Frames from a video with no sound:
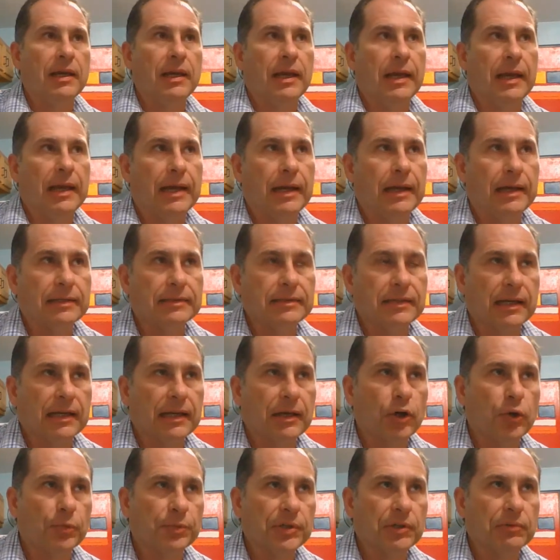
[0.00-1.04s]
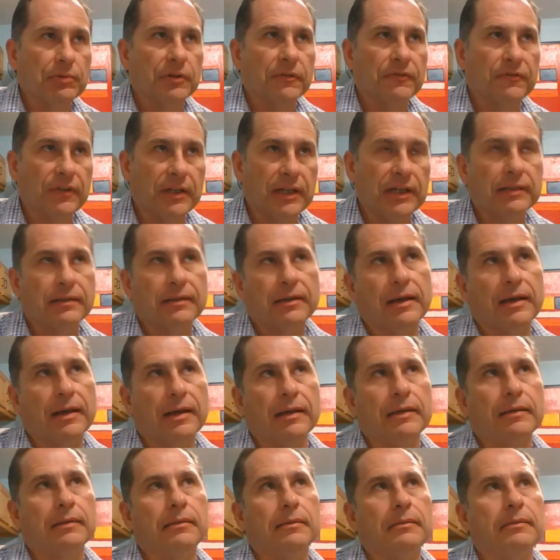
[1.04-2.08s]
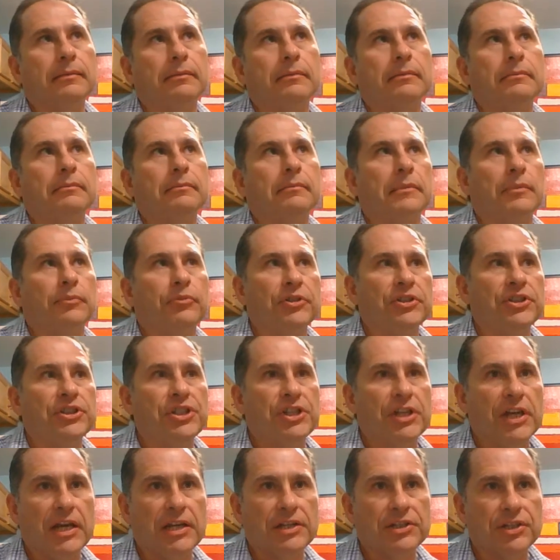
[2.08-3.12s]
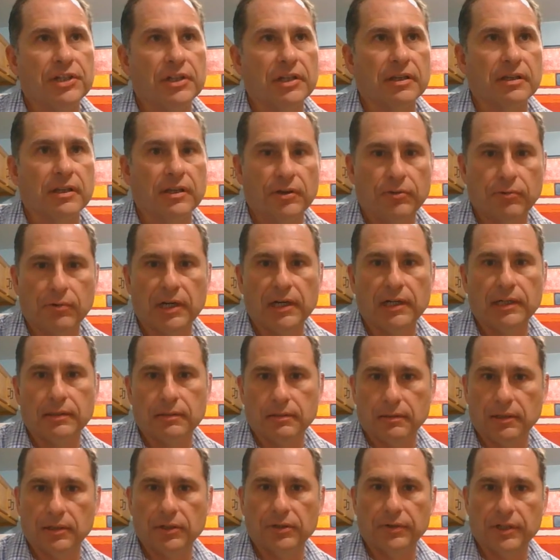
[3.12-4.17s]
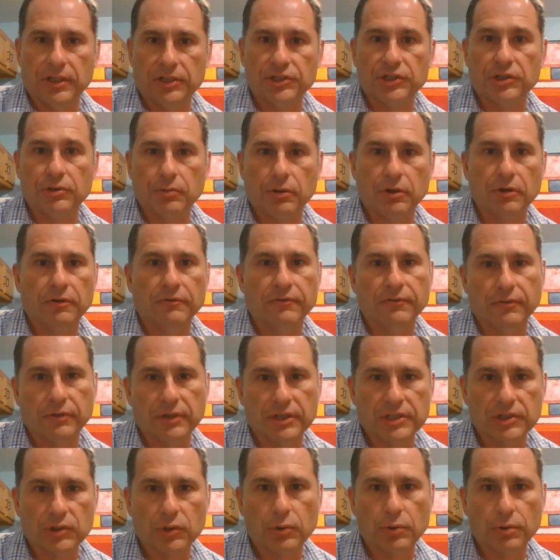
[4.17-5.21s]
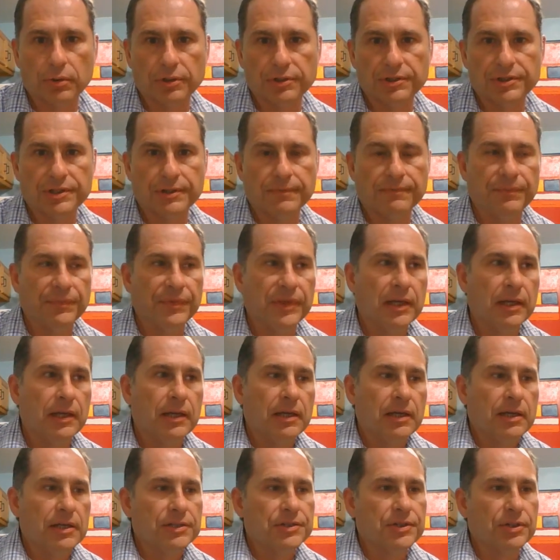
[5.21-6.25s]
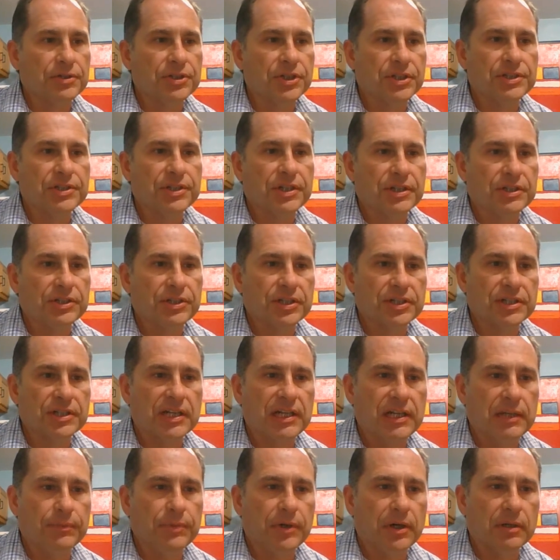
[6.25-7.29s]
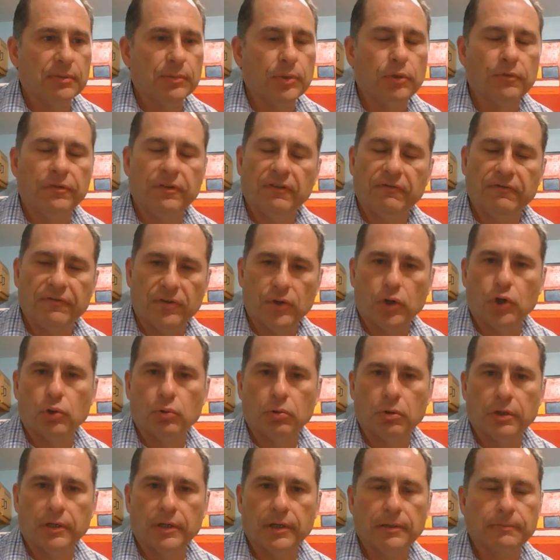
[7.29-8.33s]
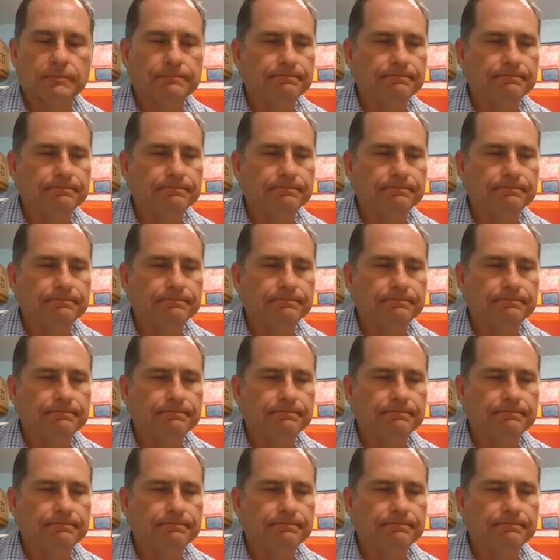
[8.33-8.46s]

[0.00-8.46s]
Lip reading: And I hope to reflect that appreciation in the grade, that you earned for this course. So just keep on moving forward.